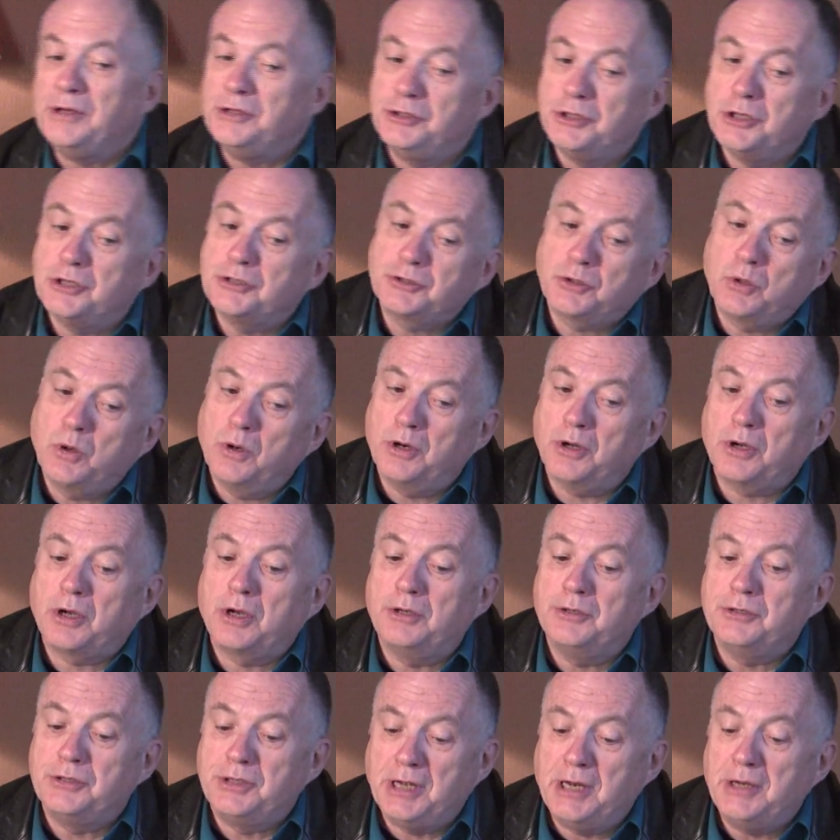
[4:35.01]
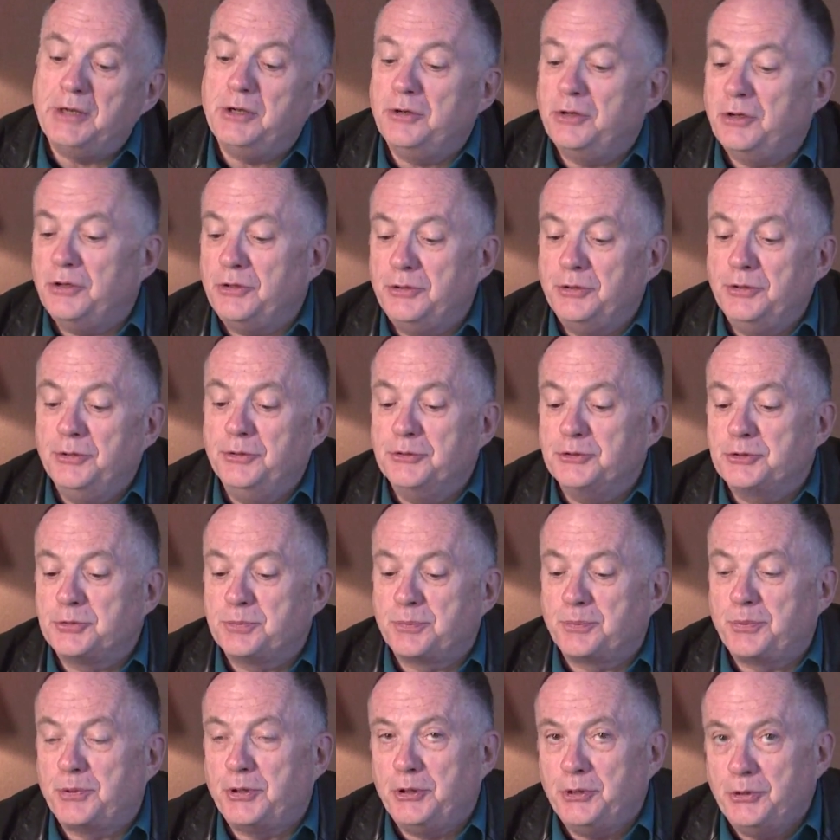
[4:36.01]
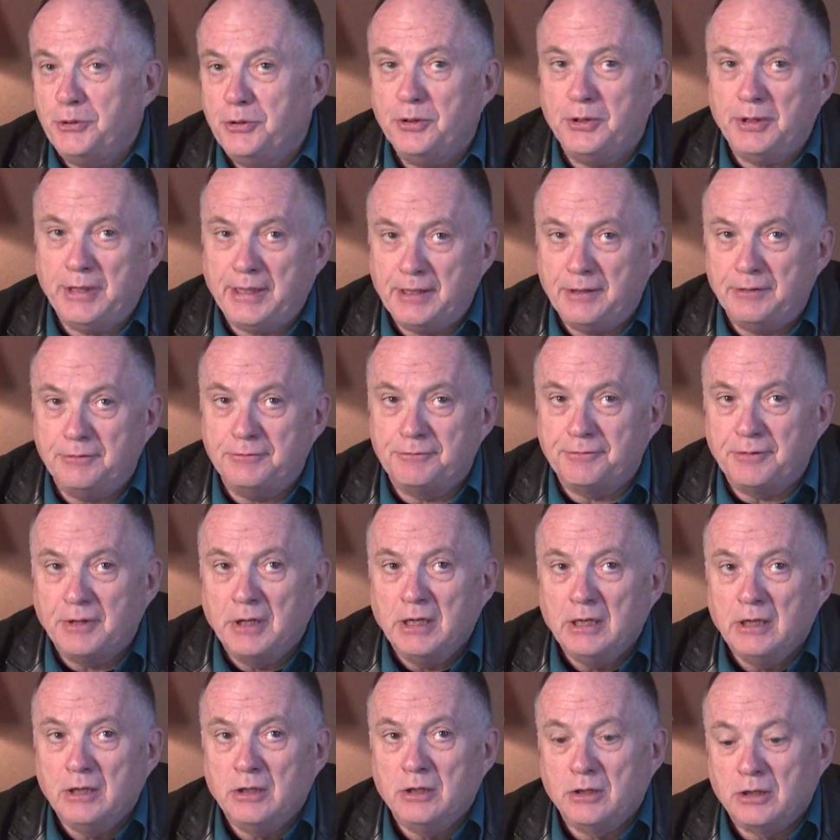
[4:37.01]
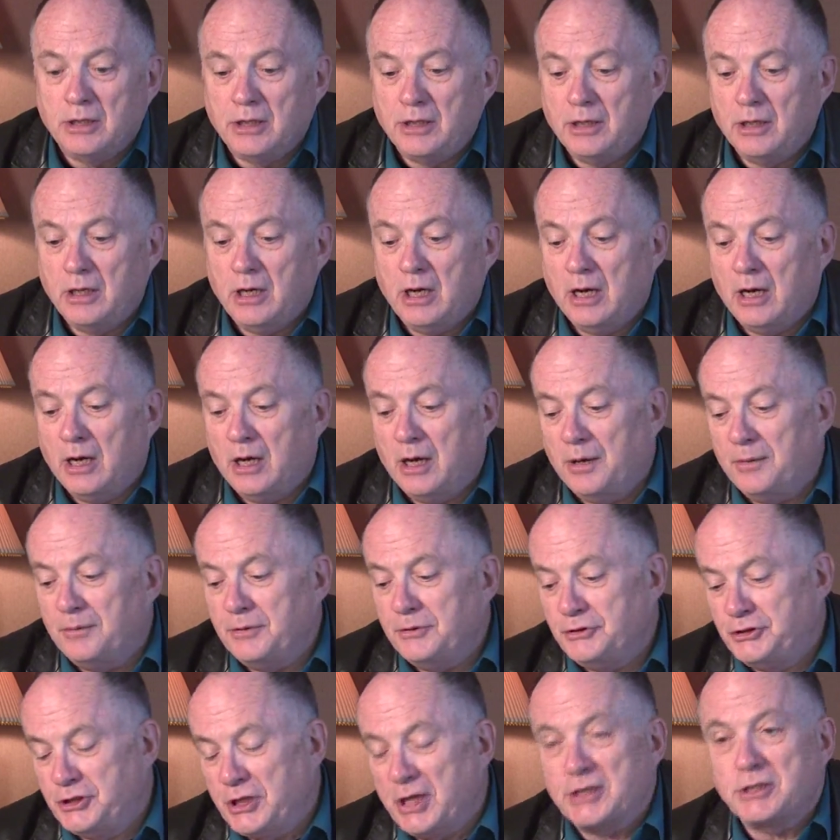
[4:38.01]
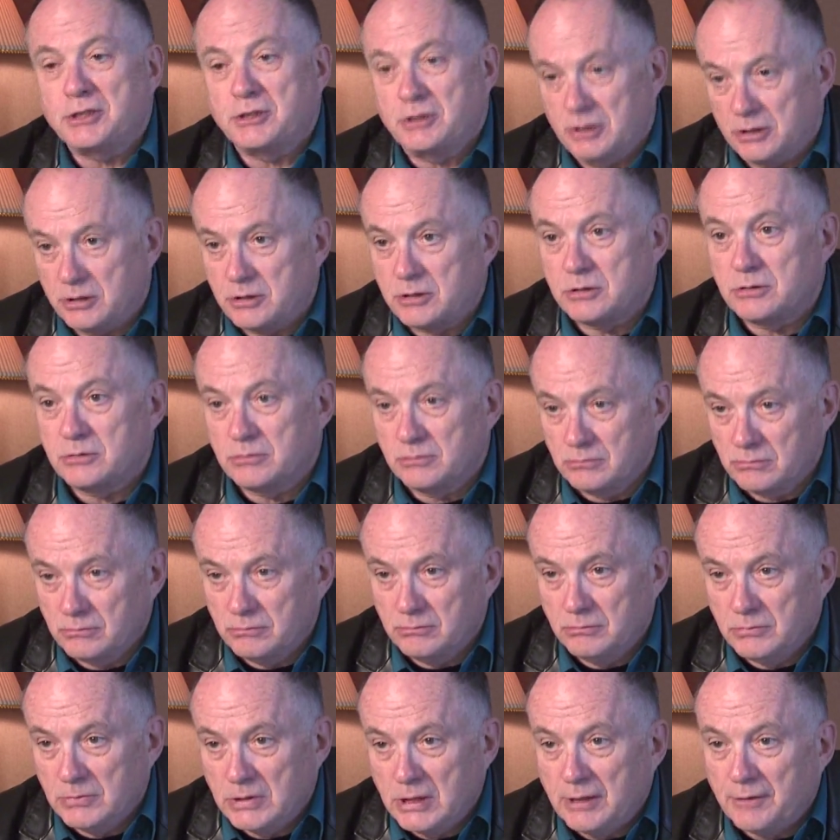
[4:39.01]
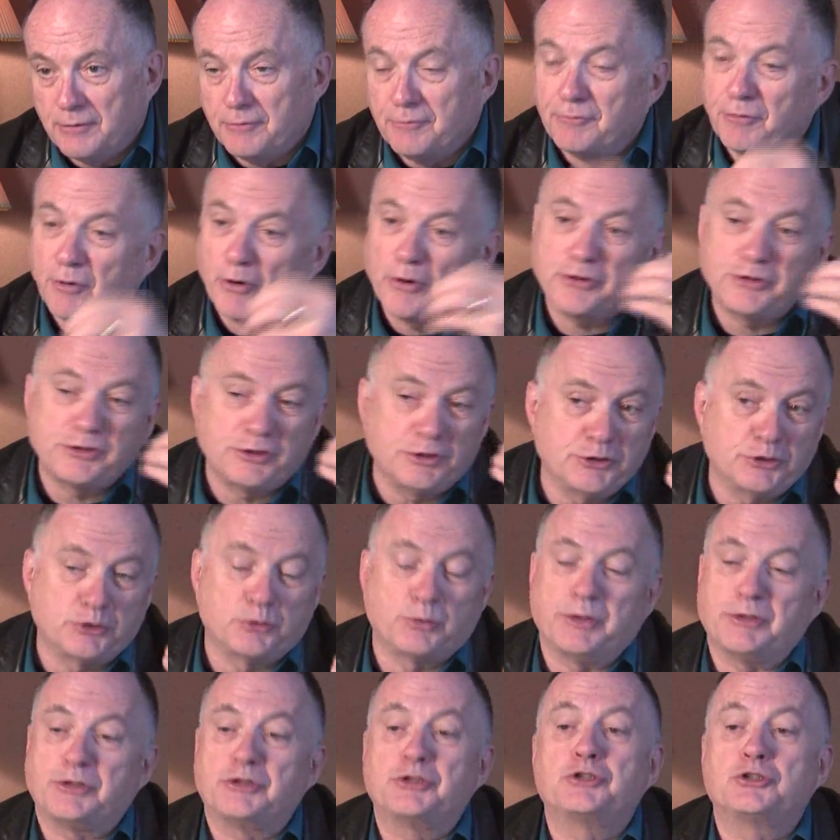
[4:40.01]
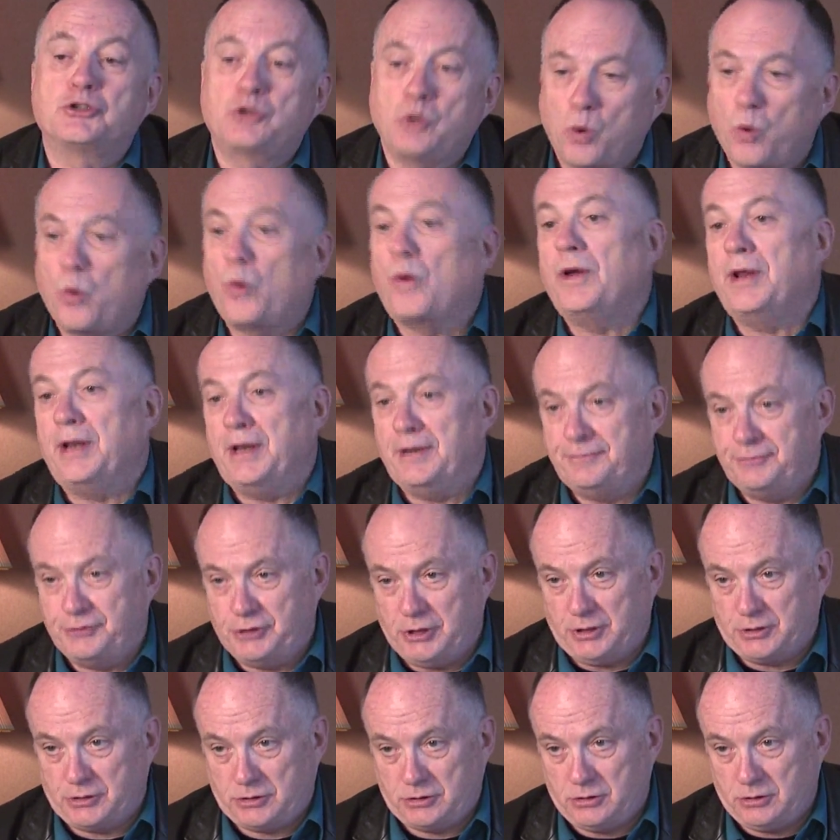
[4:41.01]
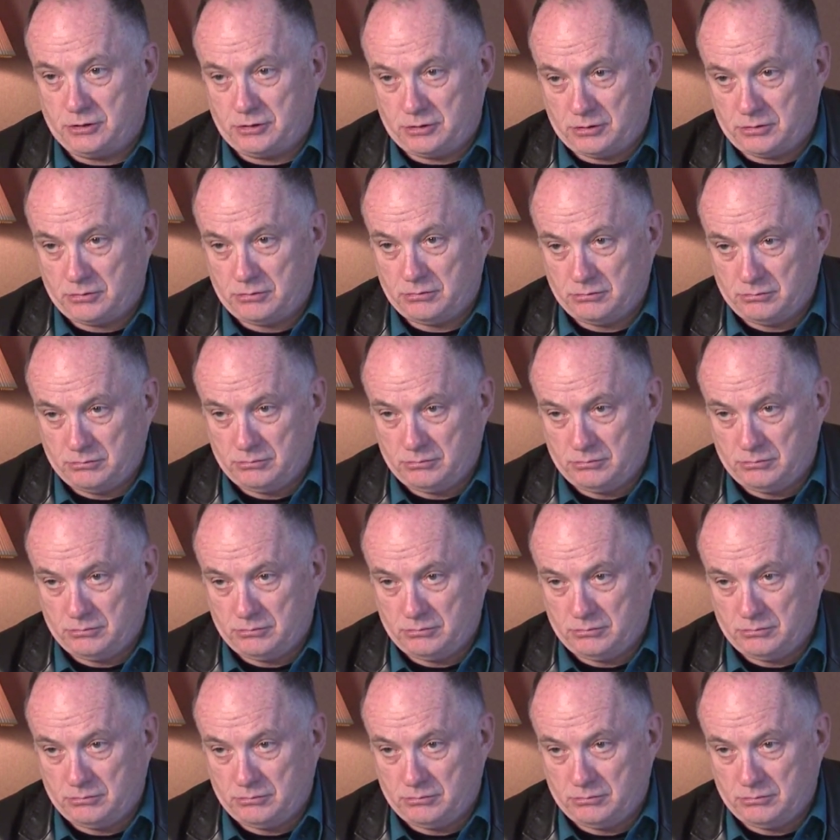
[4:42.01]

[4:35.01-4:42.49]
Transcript: just going to continue to use punitive justice versus restorative justice?